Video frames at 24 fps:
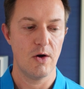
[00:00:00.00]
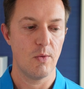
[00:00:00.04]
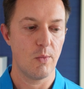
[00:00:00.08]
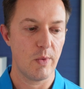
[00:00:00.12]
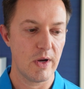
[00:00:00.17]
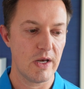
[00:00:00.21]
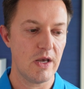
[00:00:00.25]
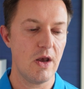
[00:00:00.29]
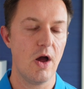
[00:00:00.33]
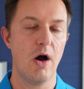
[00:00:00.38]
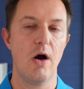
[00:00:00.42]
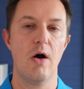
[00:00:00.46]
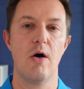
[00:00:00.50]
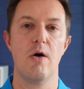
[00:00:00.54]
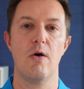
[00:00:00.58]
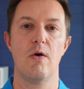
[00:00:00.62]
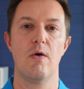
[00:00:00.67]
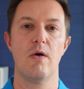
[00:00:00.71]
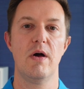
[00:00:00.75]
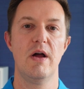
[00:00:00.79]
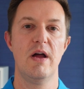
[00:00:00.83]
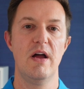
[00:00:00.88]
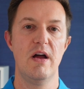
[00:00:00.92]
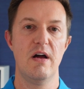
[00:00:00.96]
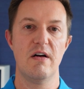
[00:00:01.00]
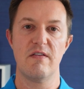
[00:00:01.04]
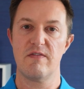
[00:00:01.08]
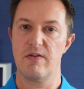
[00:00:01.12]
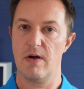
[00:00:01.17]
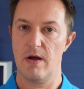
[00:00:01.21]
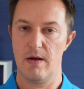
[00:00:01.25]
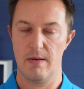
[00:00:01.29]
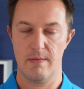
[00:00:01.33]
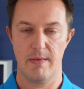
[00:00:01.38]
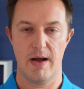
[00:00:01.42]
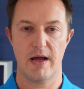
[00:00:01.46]
We know
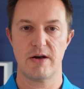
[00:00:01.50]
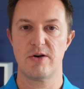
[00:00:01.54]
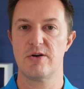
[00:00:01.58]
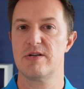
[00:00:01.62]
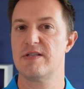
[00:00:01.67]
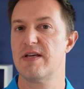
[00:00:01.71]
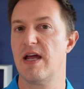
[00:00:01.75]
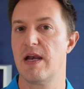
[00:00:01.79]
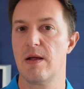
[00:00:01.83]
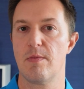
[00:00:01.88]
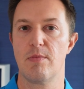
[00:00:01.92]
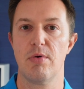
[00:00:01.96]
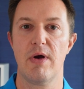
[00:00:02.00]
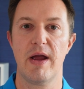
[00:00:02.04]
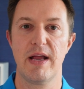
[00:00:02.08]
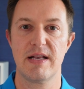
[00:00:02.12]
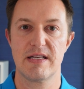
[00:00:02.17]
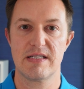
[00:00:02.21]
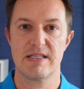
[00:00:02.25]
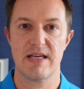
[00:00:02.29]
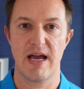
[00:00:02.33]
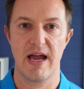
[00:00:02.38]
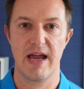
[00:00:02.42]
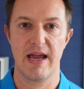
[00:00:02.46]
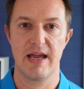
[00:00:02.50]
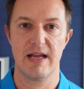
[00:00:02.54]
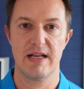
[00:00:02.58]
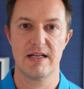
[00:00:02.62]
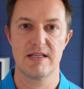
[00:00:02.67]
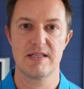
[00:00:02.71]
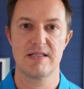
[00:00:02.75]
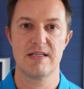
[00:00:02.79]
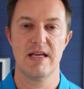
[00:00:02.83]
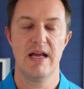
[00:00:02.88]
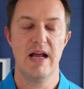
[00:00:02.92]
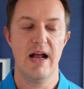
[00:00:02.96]
from understanding brain
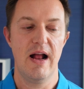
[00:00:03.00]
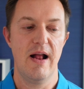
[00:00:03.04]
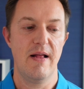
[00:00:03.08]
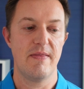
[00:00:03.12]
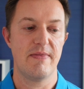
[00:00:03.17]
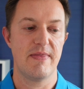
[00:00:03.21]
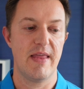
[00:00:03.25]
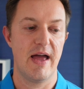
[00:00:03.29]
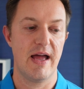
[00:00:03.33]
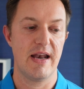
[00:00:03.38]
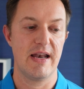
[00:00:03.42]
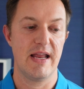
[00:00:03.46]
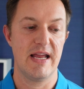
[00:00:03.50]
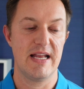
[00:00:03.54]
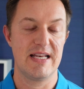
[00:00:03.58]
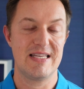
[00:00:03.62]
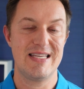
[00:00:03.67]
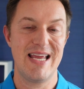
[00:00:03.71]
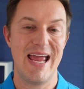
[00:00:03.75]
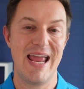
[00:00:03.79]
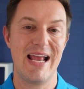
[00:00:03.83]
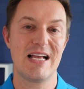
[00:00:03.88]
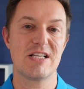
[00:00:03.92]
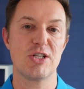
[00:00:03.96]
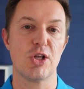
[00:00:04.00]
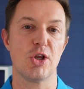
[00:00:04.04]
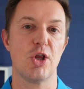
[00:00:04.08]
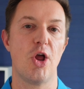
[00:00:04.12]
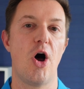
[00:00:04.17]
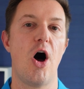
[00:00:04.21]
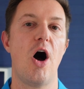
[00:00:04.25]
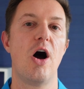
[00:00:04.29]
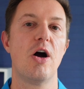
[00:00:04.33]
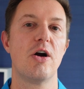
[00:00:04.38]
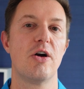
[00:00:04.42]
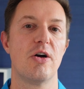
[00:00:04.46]
science that it takes
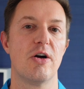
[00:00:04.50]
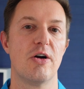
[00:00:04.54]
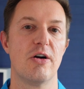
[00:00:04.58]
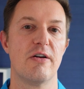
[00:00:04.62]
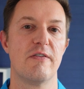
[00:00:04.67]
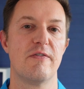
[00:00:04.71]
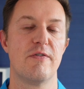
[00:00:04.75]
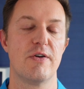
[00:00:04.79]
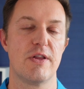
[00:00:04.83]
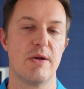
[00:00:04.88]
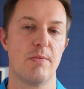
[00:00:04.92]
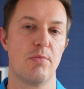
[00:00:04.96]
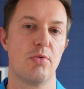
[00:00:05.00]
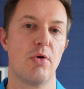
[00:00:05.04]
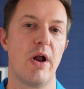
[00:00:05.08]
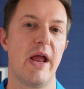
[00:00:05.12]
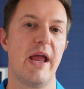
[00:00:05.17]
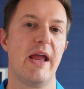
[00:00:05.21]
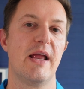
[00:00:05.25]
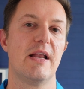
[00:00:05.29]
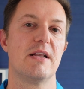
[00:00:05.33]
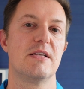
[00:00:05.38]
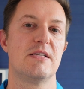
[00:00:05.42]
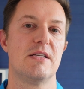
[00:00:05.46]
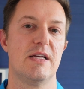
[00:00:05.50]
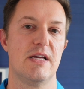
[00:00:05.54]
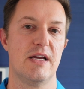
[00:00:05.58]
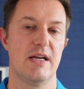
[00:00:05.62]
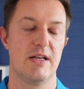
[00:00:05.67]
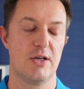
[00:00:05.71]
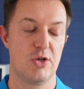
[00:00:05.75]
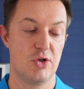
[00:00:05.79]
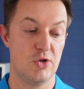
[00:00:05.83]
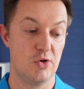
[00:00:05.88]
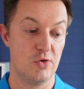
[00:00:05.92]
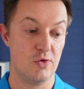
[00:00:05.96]
longer for the brain
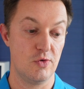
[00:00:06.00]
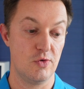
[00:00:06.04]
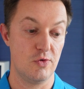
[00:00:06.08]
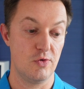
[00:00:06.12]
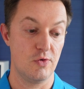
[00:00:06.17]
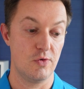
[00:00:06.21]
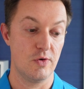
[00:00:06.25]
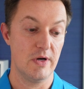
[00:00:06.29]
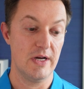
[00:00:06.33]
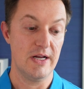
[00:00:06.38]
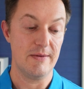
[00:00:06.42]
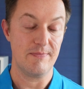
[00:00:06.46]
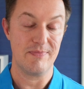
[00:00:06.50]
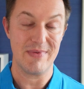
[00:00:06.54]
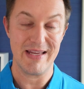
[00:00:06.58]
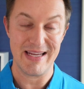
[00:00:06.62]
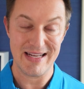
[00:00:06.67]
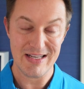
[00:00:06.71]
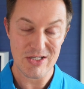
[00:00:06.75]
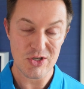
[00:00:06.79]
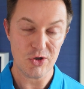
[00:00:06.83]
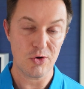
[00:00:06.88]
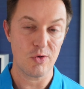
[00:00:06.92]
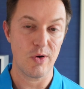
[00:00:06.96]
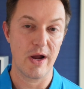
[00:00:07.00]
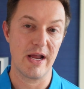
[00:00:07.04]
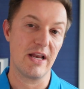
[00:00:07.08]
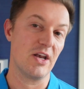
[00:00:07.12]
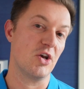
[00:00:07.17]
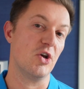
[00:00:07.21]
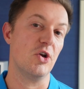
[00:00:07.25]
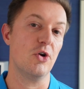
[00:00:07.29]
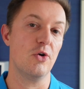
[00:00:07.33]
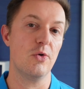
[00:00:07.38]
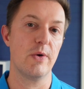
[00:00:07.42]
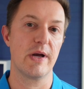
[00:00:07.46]
to integrate
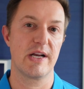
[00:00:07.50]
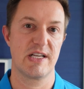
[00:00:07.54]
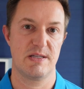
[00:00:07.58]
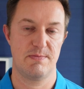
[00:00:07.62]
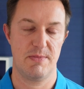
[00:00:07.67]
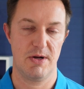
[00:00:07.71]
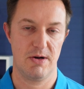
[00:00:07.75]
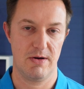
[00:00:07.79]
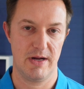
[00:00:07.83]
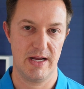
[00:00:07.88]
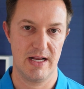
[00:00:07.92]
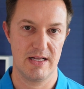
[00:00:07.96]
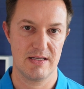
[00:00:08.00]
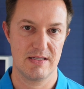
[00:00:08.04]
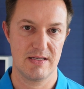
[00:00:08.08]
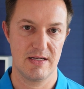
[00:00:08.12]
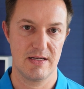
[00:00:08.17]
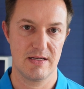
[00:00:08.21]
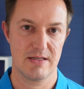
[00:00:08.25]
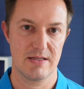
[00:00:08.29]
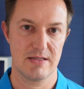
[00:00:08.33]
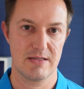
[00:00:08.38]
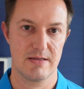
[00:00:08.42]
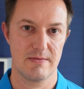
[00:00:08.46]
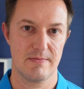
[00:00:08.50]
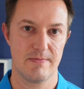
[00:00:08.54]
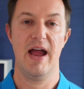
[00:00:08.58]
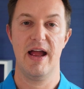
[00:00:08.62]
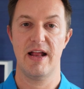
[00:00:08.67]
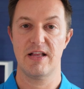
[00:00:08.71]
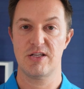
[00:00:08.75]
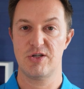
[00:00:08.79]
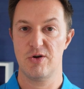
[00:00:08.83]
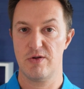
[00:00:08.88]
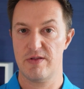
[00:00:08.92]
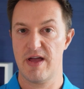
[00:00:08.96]
new experiences.
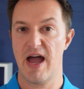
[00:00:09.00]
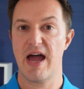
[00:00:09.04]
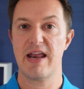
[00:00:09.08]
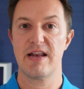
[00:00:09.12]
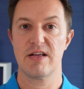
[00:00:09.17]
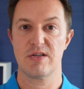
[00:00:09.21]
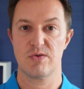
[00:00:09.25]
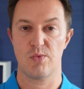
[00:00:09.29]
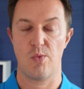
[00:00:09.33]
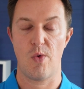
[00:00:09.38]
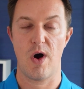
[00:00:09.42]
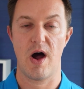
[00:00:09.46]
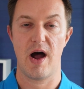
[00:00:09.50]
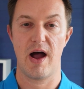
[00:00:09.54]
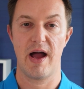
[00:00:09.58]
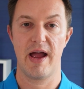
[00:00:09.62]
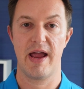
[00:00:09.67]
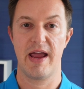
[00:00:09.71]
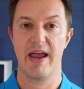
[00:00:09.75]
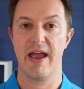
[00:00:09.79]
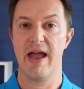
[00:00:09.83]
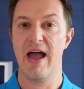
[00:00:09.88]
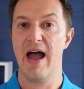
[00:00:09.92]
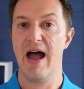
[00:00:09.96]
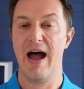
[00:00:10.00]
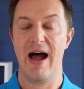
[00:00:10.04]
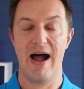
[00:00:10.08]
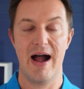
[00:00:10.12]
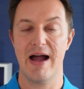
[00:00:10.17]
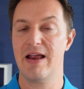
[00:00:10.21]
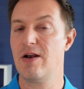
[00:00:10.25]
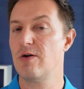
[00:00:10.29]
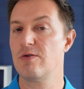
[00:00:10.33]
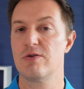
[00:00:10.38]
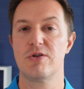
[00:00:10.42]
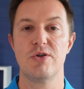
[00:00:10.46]
And so that is why
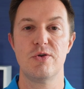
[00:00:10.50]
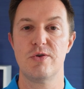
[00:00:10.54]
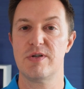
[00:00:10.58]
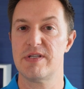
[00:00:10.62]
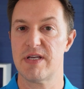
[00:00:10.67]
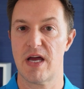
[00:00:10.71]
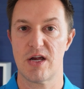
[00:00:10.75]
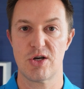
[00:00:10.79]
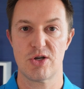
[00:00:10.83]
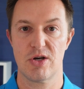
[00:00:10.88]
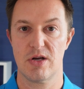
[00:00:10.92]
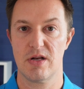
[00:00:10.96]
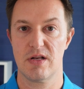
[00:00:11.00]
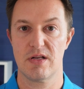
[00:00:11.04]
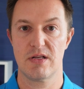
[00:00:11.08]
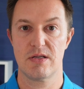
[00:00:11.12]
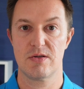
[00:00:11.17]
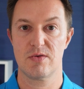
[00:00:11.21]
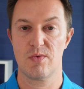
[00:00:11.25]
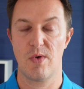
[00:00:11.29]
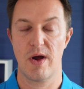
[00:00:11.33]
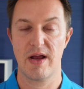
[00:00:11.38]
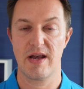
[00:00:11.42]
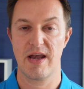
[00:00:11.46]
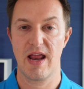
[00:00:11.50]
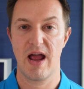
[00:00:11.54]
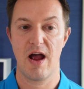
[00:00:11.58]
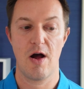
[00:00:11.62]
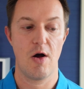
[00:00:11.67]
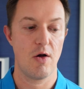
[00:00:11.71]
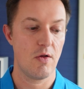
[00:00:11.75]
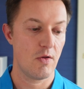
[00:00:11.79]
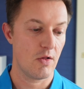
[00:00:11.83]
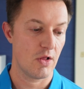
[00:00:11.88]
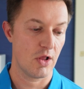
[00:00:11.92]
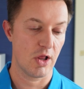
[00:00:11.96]
I don't do sessions right
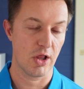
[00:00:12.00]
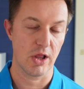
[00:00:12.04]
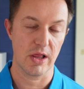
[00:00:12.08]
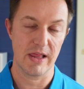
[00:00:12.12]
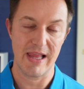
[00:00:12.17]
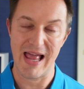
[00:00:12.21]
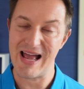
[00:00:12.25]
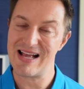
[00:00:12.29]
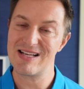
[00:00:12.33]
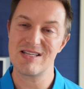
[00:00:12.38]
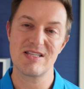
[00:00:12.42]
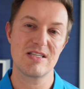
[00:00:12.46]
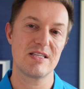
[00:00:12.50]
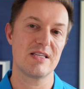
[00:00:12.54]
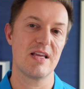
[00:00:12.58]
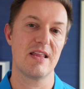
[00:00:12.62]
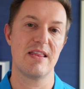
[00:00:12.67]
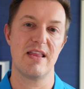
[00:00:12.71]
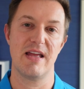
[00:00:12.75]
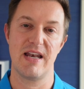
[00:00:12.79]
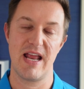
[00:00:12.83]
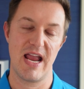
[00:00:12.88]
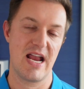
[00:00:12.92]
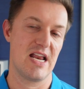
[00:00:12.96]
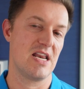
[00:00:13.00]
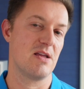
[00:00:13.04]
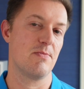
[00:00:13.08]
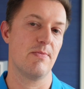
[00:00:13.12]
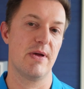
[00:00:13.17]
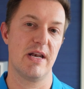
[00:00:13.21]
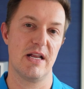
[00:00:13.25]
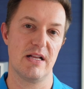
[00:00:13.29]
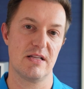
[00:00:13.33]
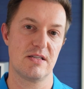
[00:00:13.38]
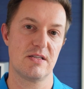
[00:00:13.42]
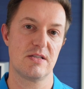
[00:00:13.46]
now less than 80
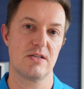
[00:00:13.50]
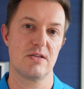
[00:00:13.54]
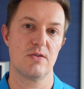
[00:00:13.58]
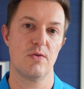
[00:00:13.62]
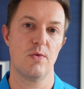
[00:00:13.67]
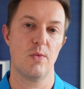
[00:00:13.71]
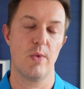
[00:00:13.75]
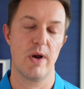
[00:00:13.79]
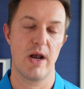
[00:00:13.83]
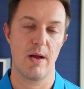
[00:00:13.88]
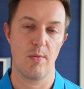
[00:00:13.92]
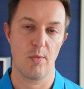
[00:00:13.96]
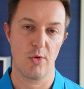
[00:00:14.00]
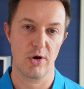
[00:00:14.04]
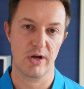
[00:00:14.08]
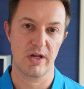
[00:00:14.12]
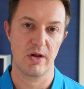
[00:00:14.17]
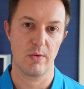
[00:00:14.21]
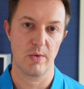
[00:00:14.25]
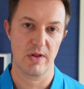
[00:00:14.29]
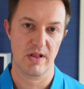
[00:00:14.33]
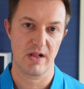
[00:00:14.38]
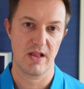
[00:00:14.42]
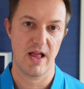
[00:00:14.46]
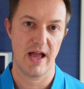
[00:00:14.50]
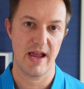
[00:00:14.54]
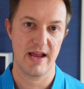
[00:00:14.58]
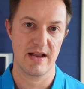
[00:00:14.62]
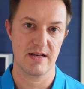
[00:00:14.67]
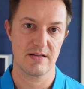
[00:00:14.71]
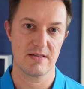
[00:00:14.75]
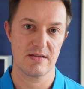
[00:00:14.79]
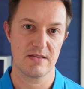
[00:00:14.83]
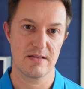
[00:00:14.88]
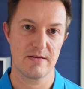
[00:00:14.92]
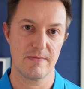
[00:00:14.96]
minutes when I'm working with
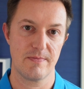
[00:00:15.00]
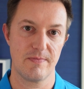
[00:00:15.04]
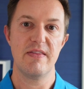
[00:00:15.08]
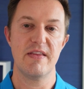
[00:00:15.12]
clients.